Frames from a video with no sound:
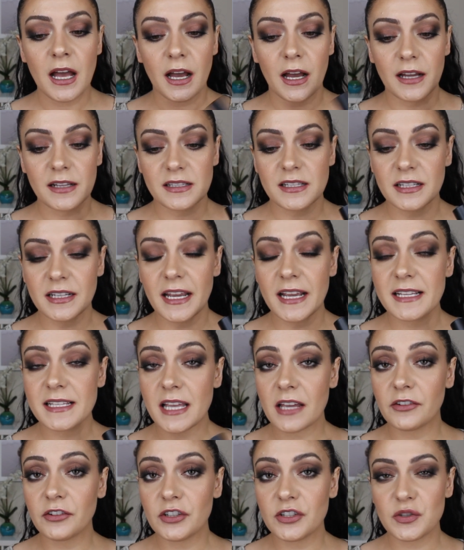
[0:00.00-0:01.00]
Uh, today's
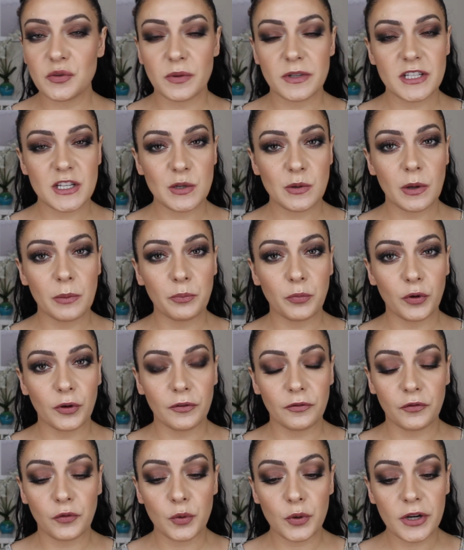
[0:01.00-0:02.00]

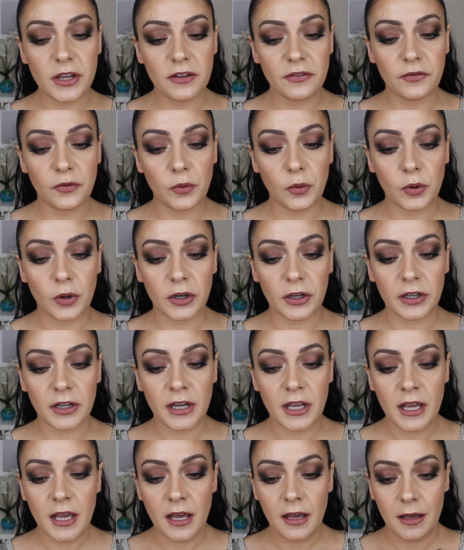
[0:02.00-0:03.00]
121.44.
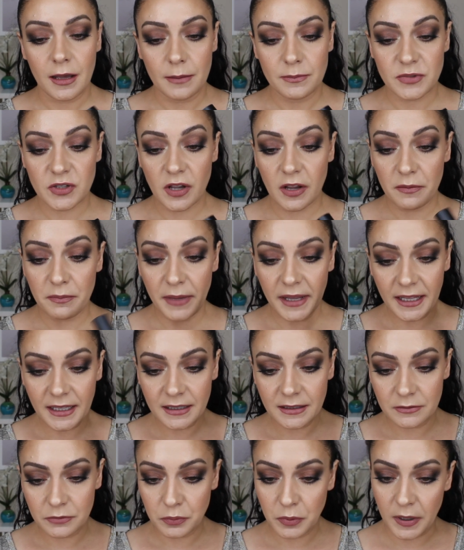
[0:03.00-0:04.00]
Um, so I
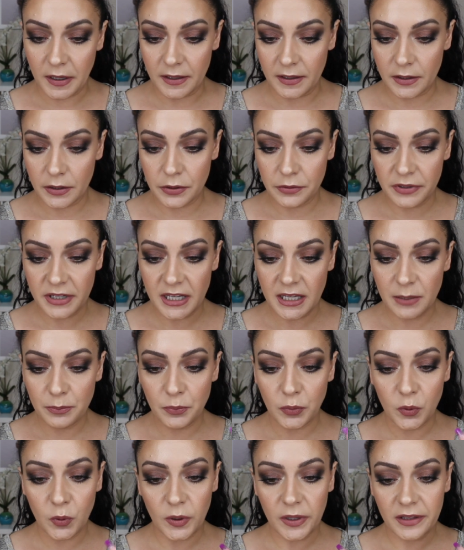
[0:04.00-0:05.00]
made, what,
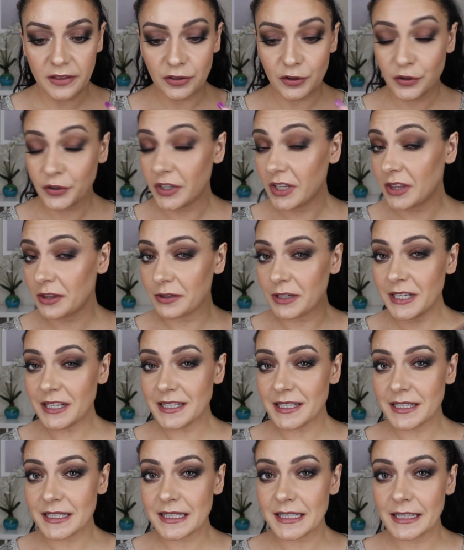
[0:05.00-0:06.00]
3.33
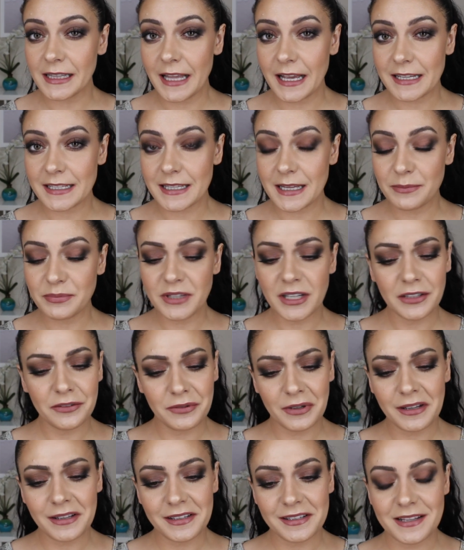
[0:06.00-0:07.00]
since the last update?
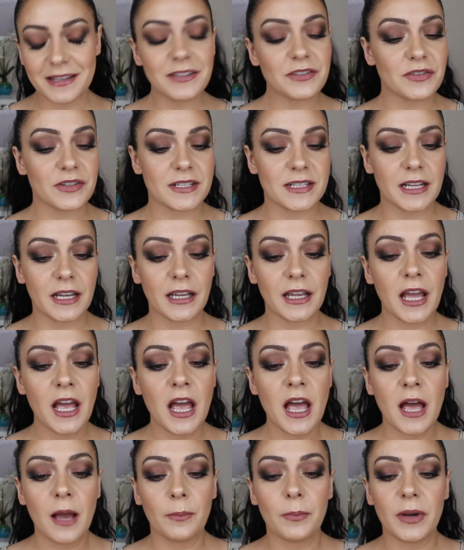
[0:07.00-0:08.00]
Huh, interesting.
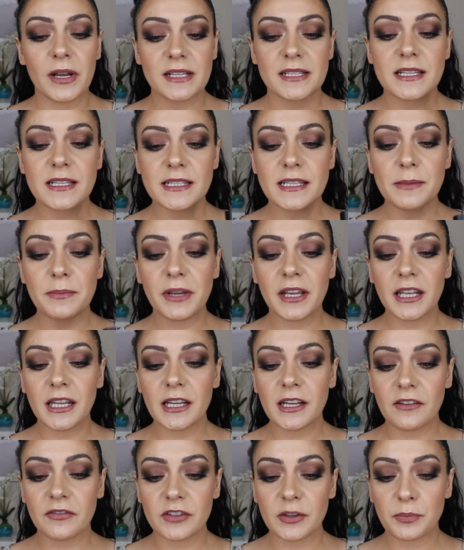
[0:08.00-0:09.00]
But since the
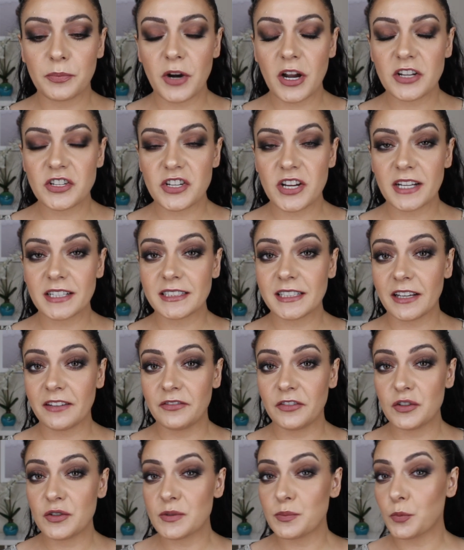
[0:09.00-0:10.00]
beginning of the project,
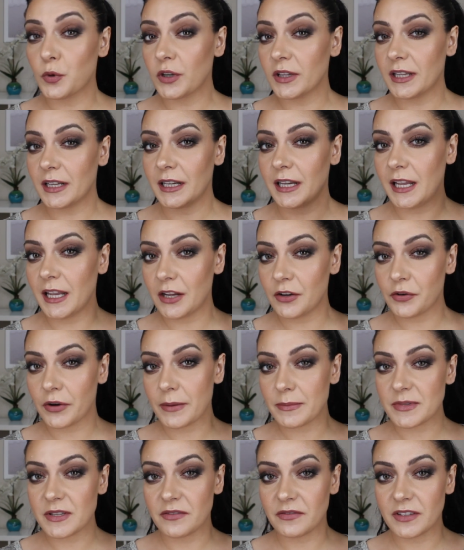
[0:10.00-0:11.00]
I've used more than 8
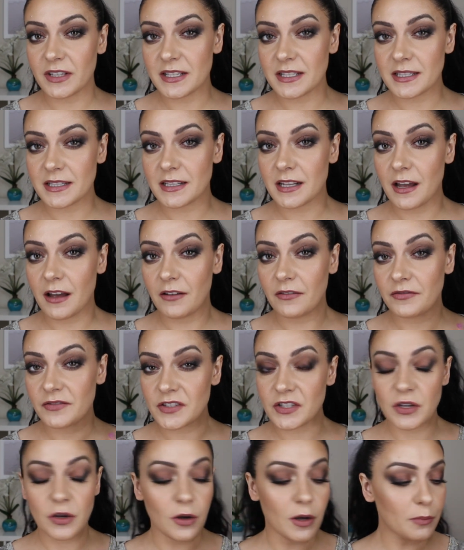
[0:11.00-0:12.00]
grams of this stuff.
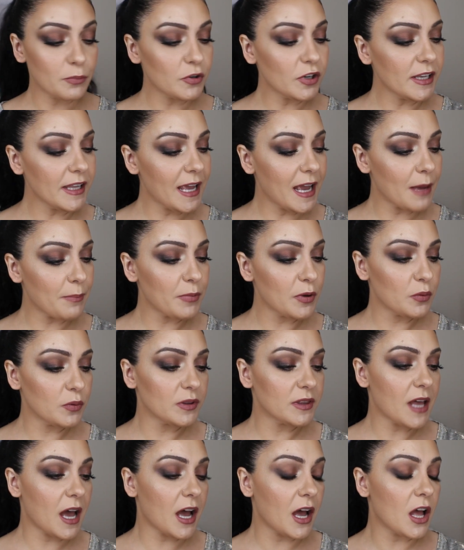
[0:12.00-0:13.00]
So I'm really happy
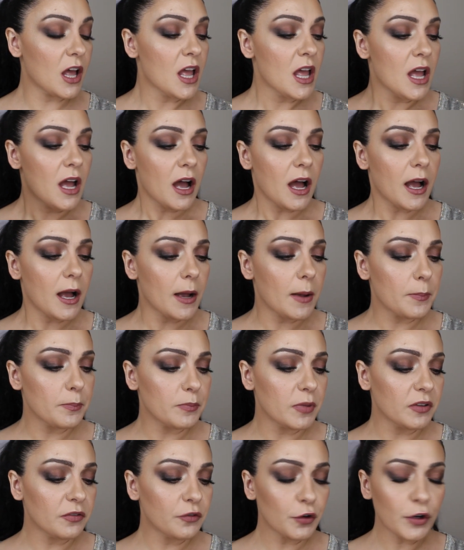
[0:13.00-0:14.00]
with that. Um,
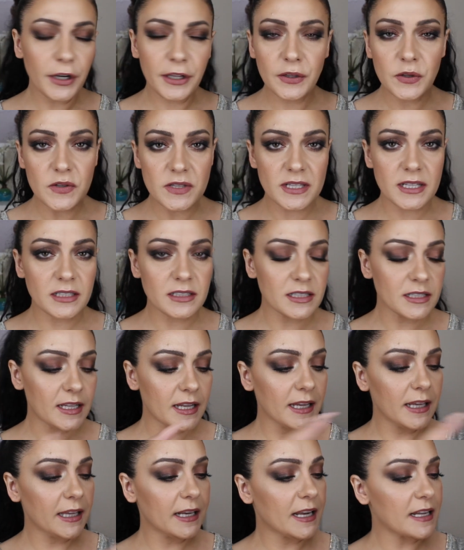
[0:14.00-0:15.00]
before I used it
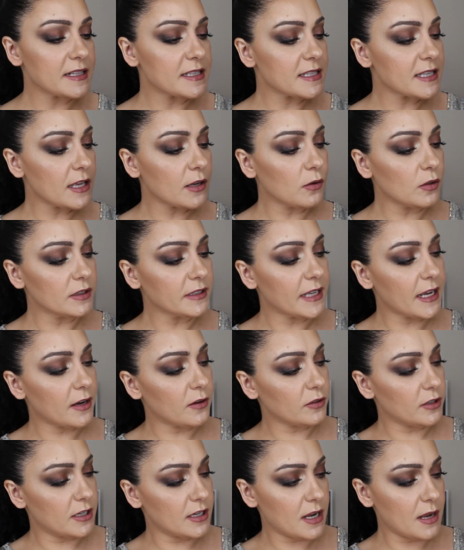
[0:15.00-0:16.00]
today, it had settled
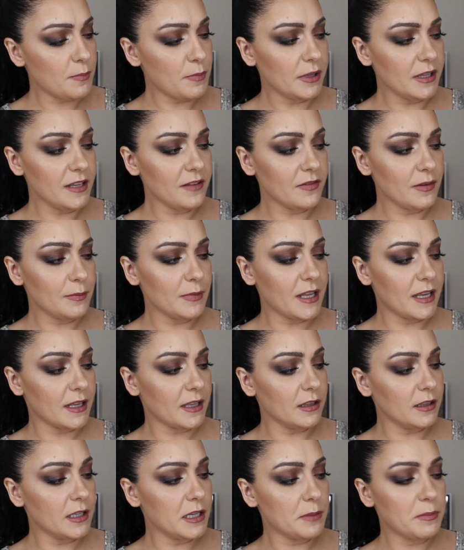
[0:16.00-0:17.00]
down and I believe I'm like
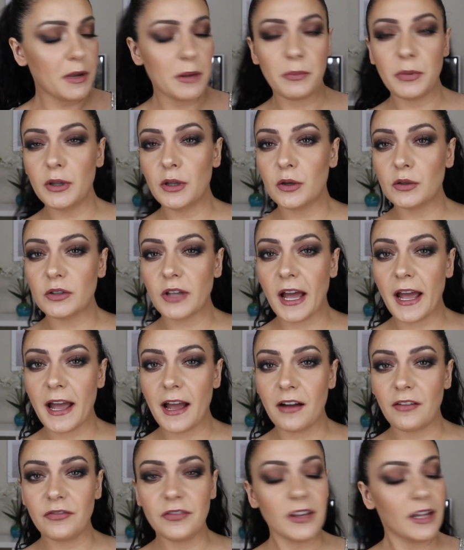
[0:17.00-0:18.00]
a little bit below the
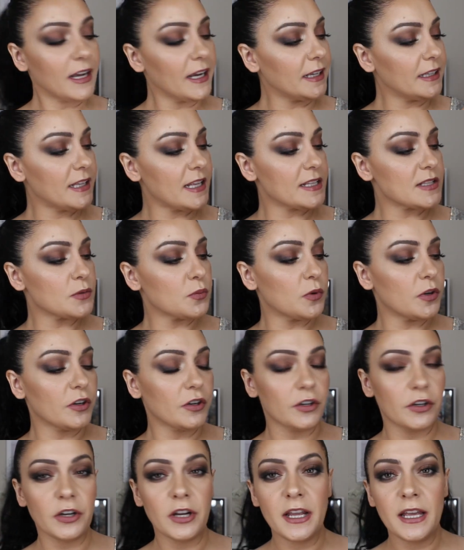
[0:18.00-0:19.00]
half line. That's
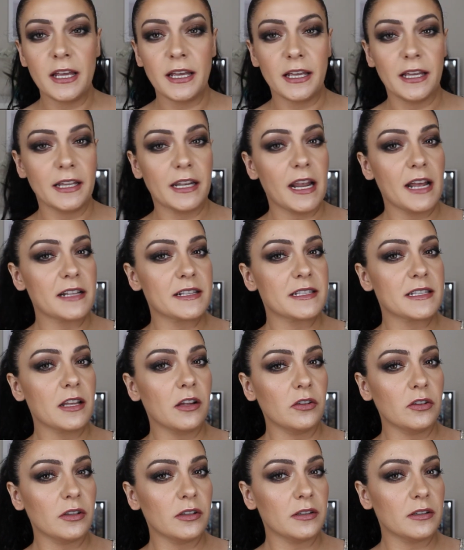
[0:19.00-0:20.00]
where it had
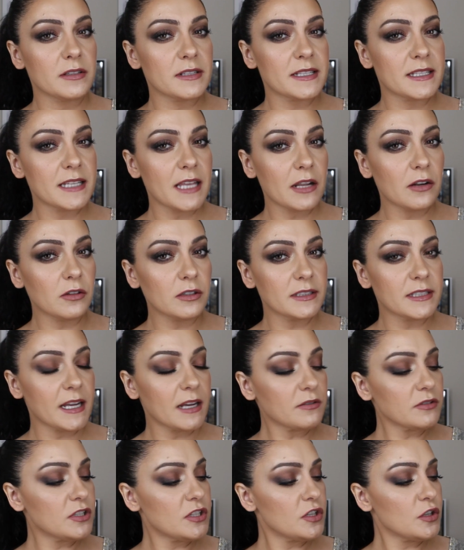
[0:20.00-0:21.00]
settled, settled
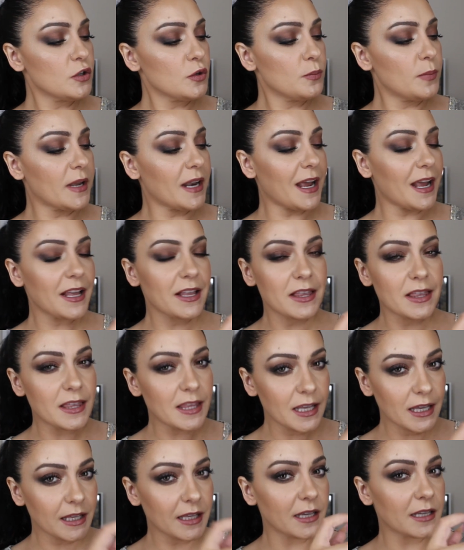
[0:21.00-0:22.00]
down to, but I
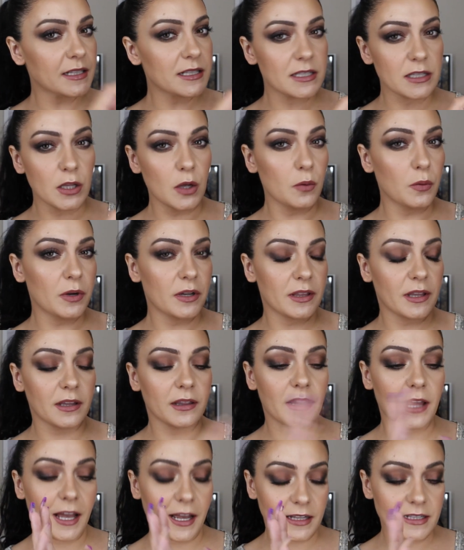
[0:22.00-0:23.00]
think it's lower
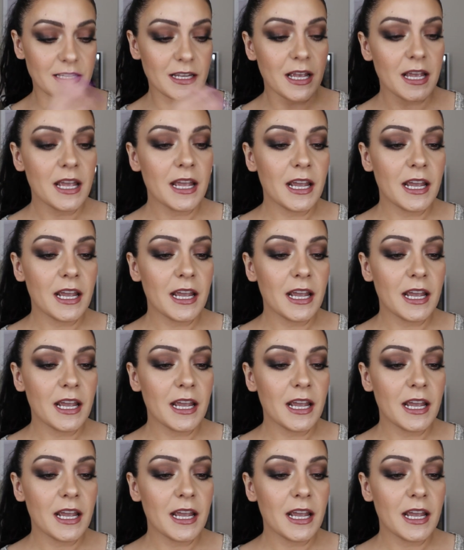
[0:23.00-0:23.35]
than that.